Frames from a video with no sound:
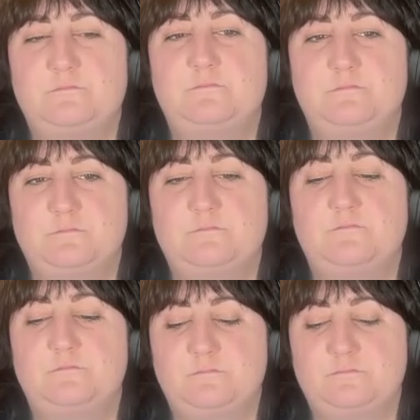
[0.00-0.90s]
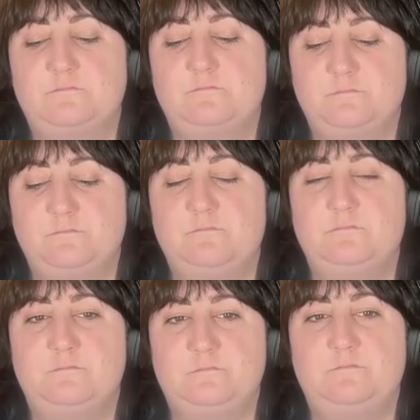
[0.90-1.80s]

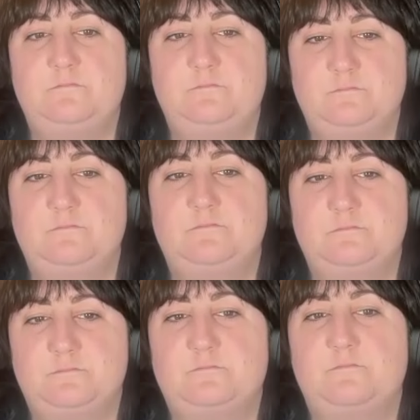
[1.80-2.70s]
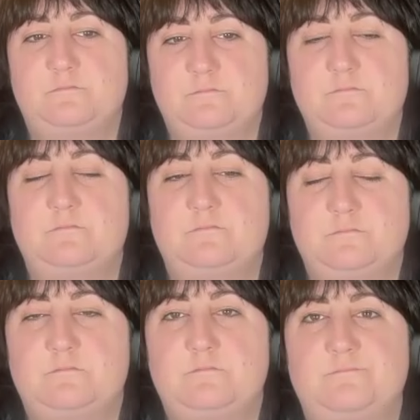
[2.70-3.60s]

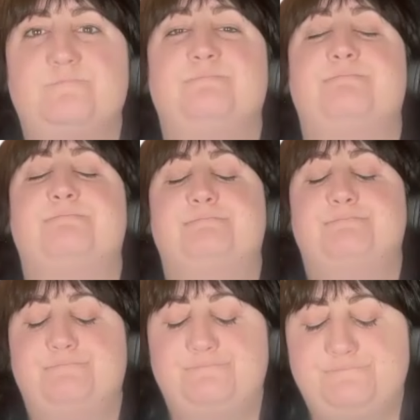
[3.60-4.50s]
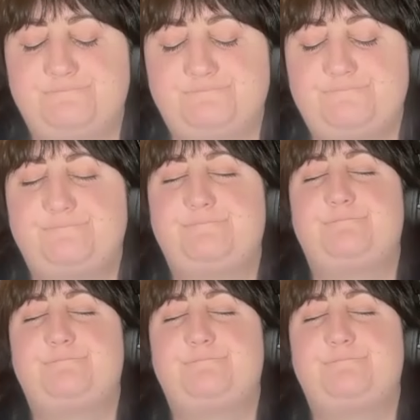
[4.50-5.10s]
(silent)